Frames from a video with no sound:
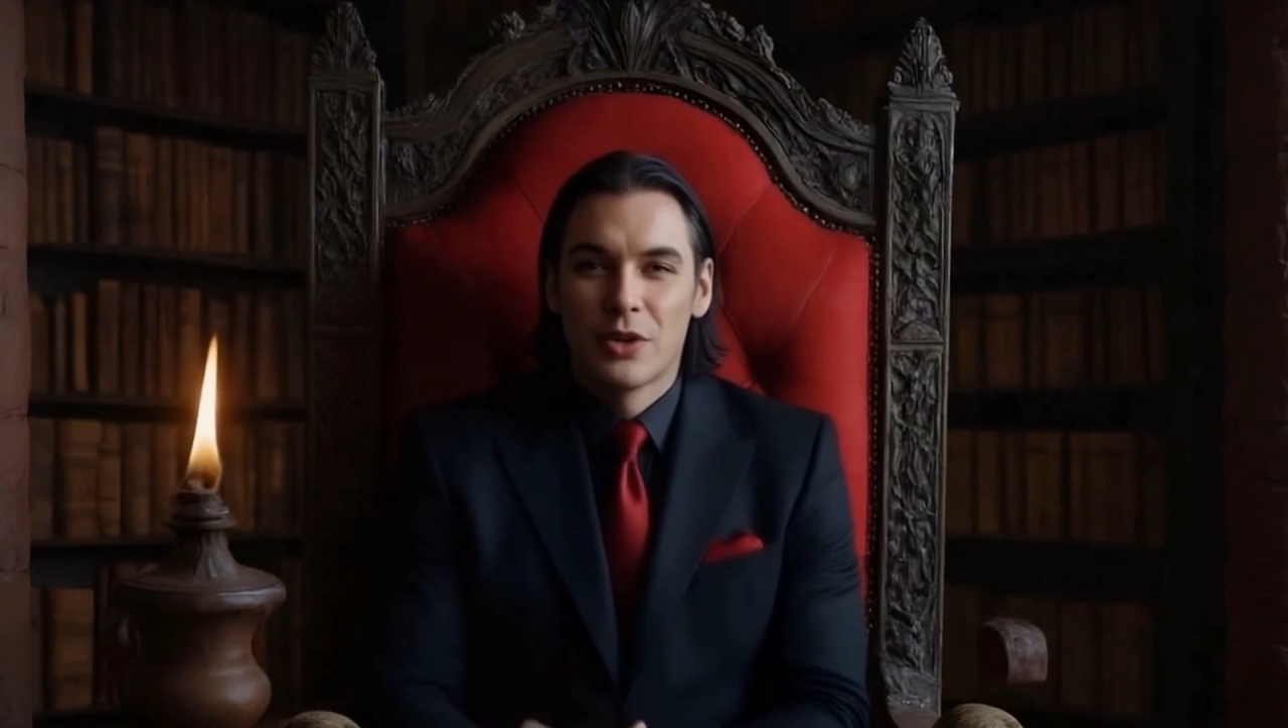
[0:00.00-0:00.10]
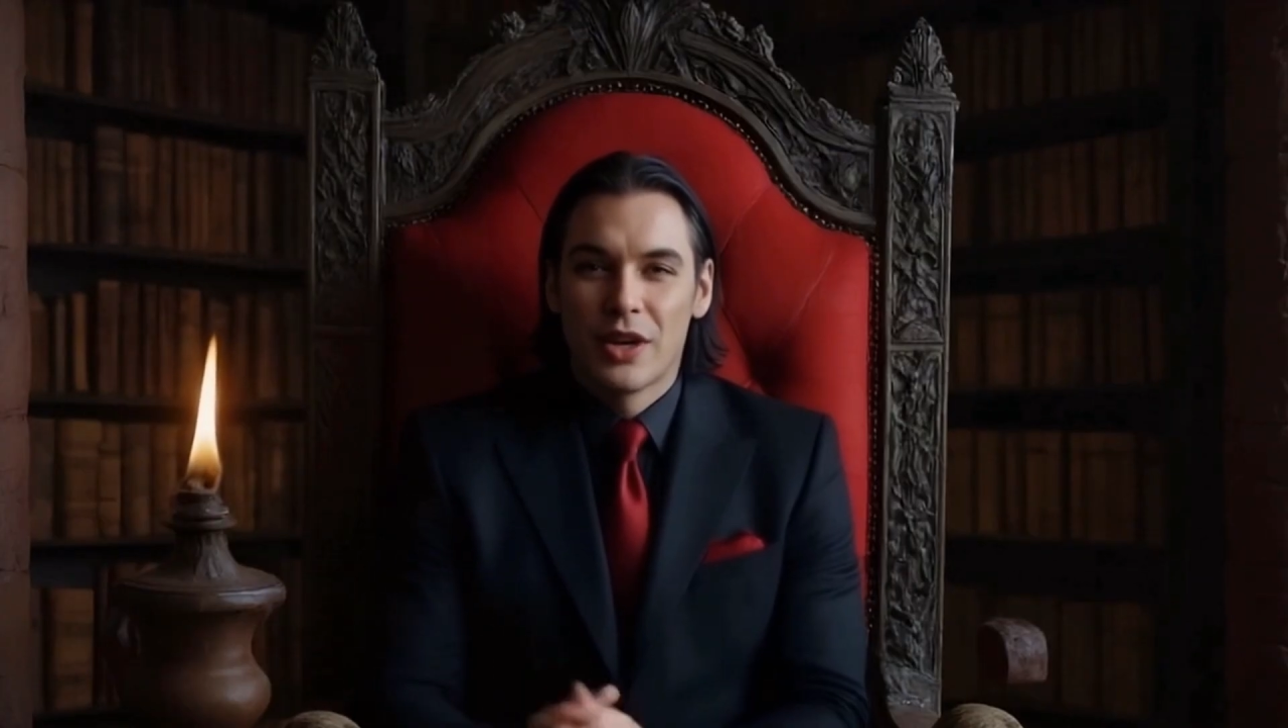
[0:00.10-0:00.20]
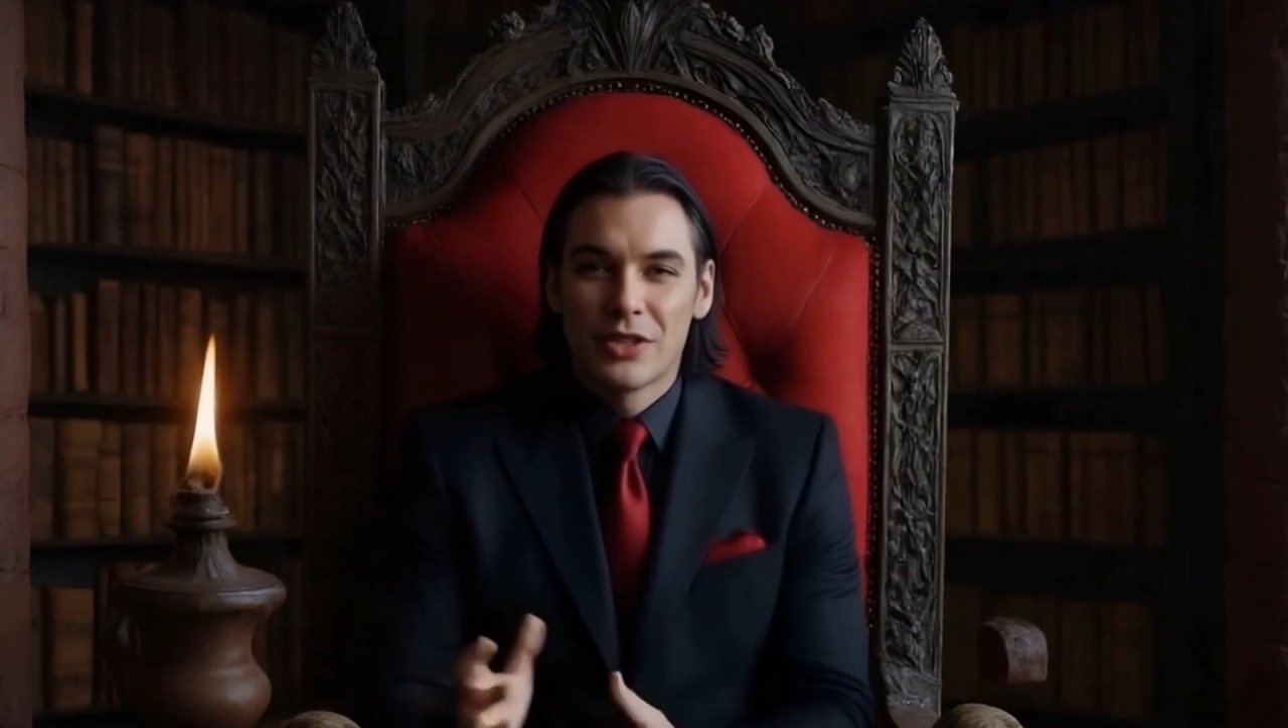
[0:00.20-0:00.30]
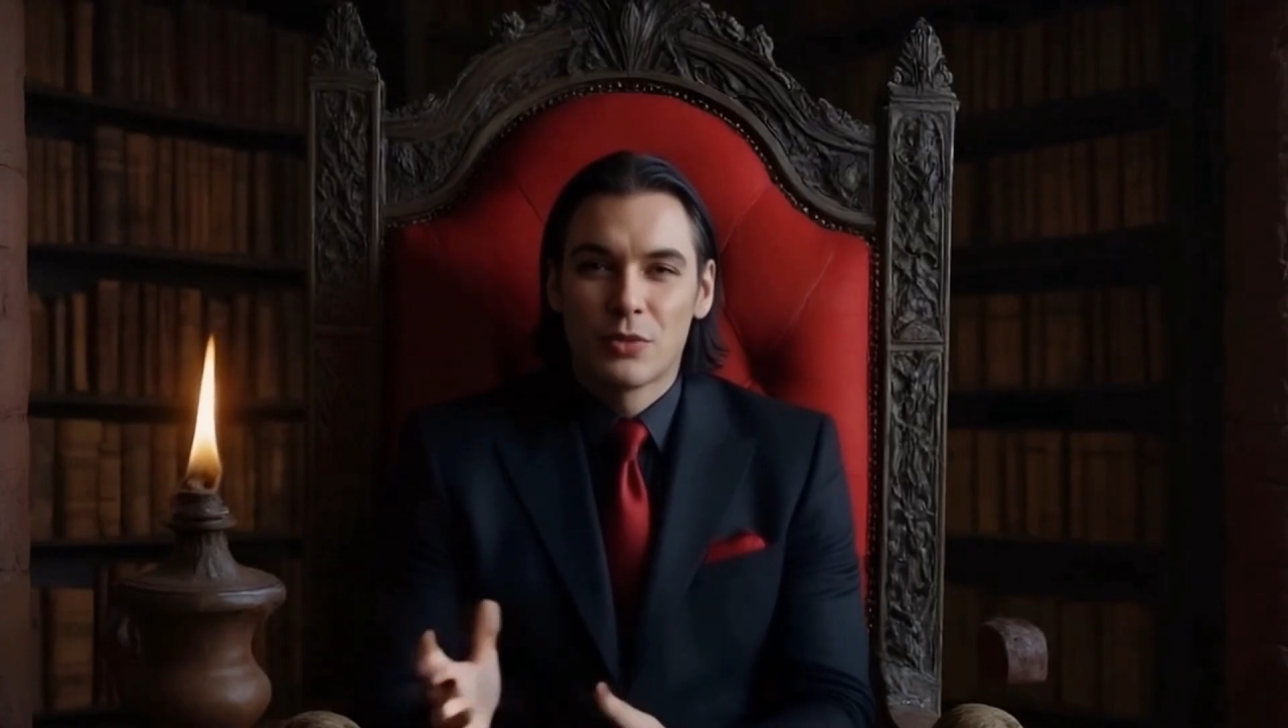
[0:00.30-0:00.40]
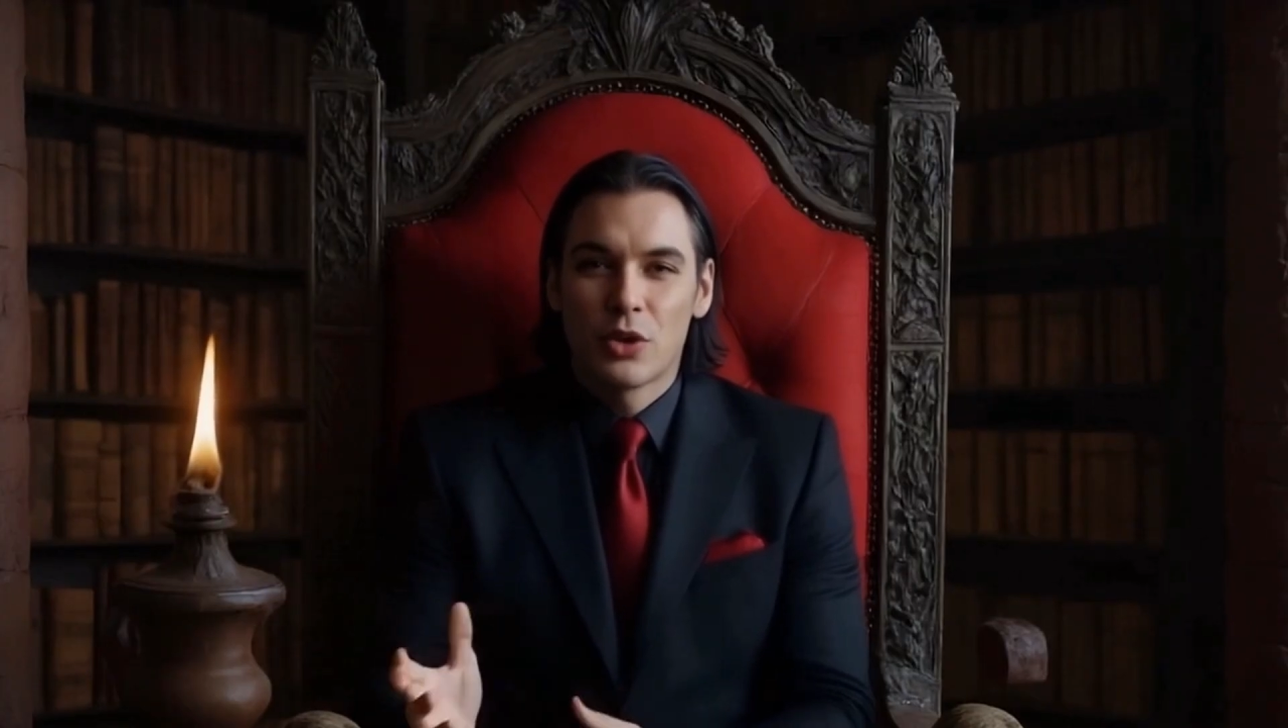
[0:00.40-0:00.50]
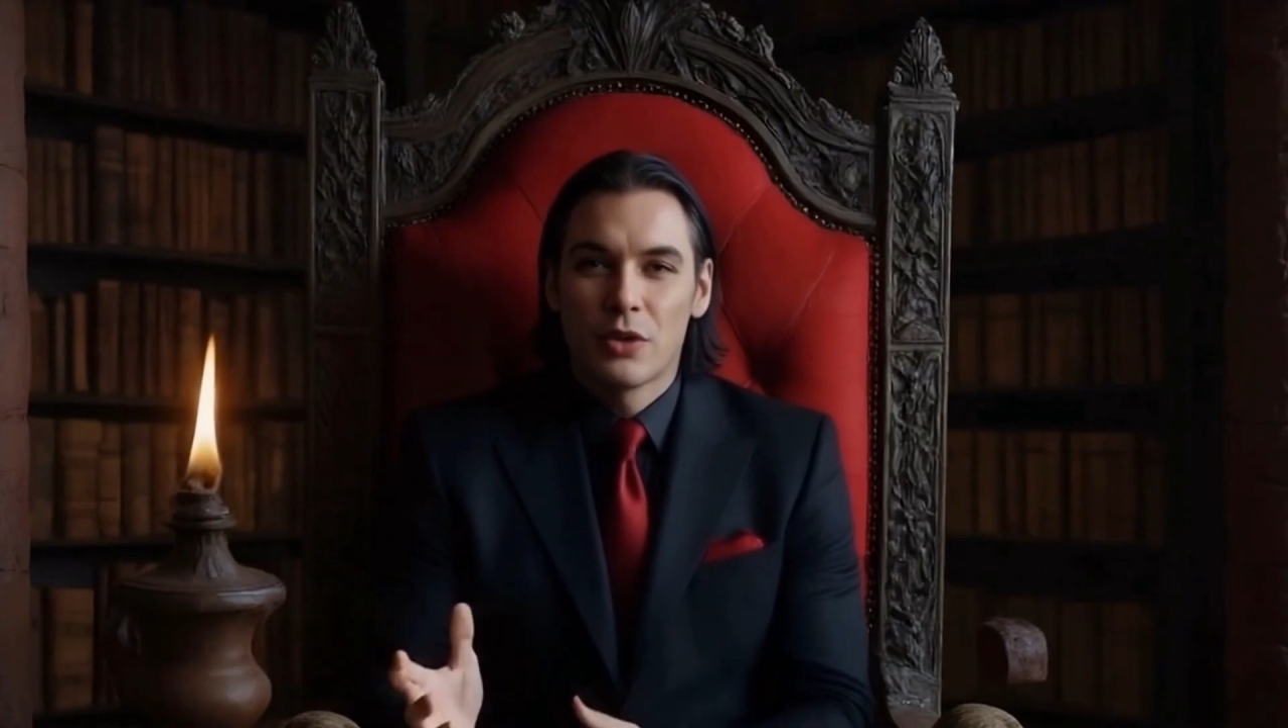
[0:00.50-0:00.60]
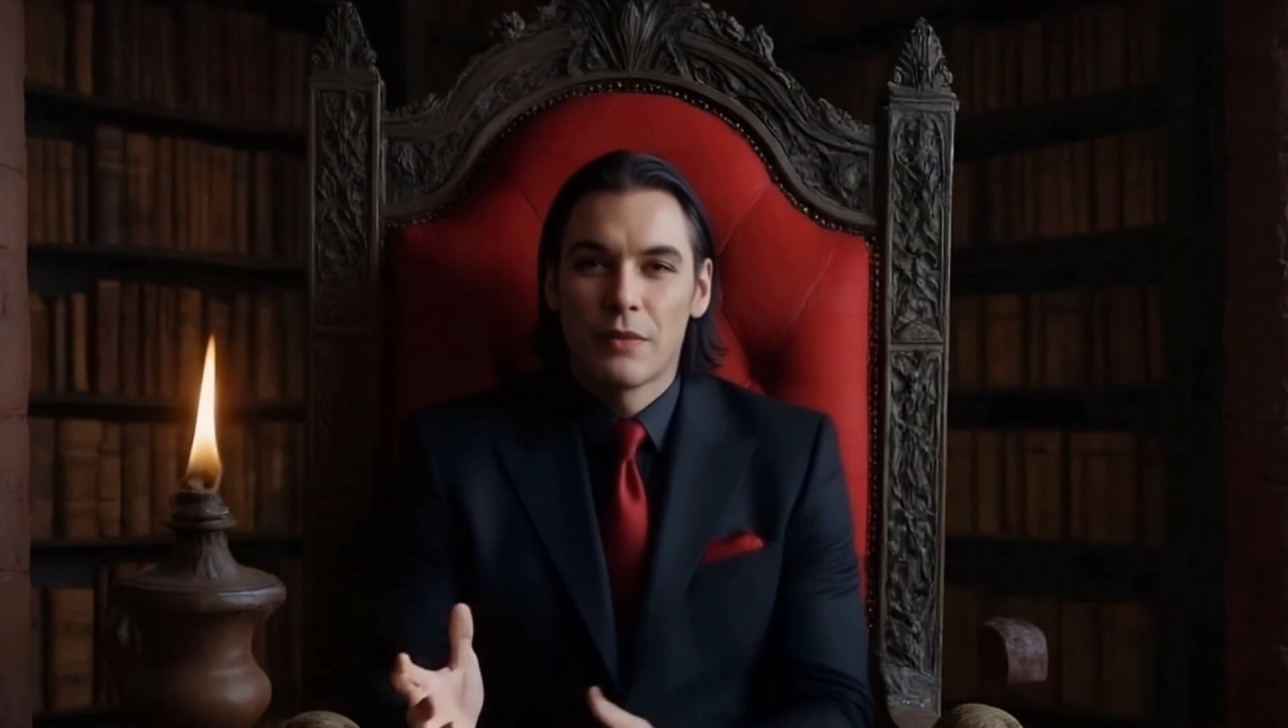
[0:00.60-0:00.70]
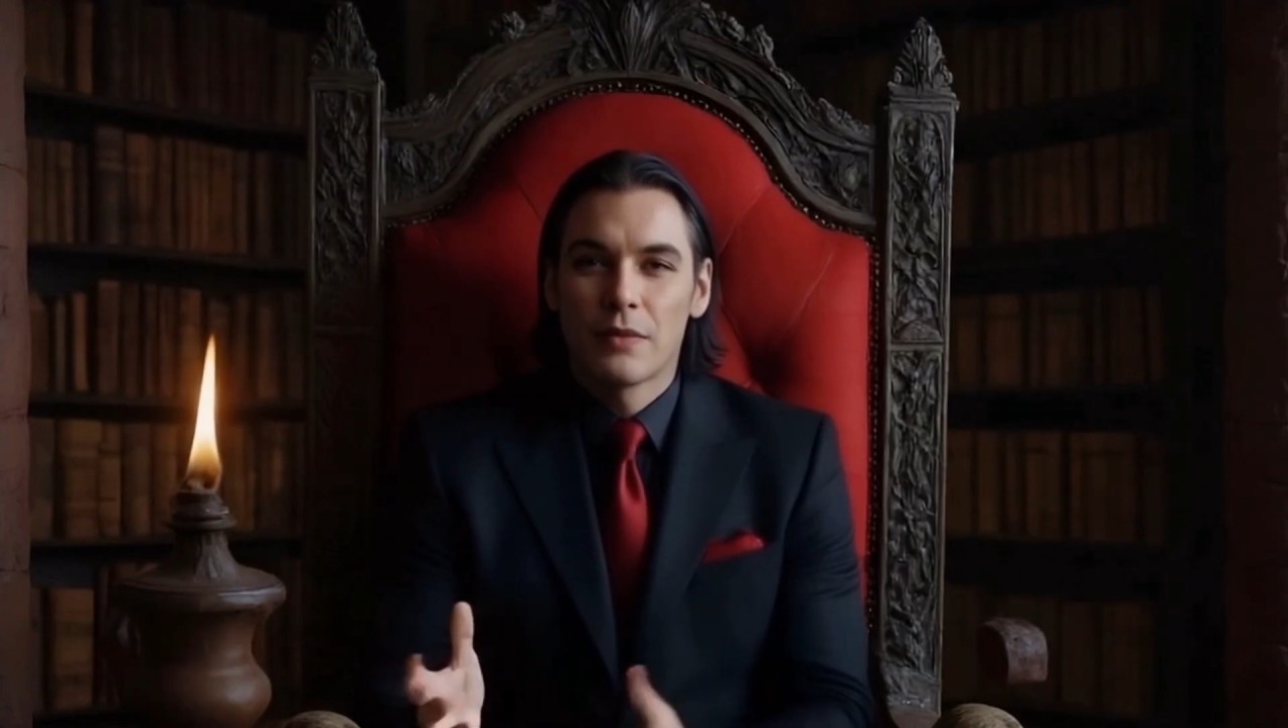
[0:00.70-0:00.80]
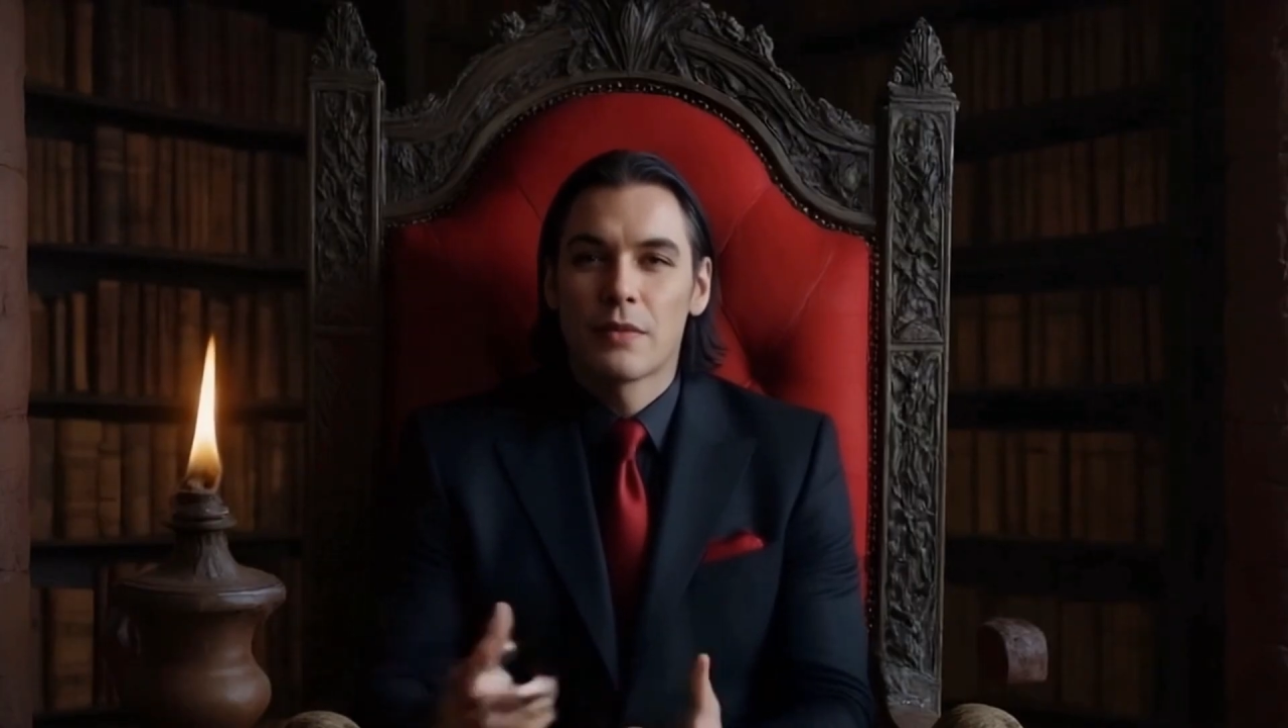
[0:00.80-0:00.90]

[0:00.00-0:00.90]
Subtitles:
plausible.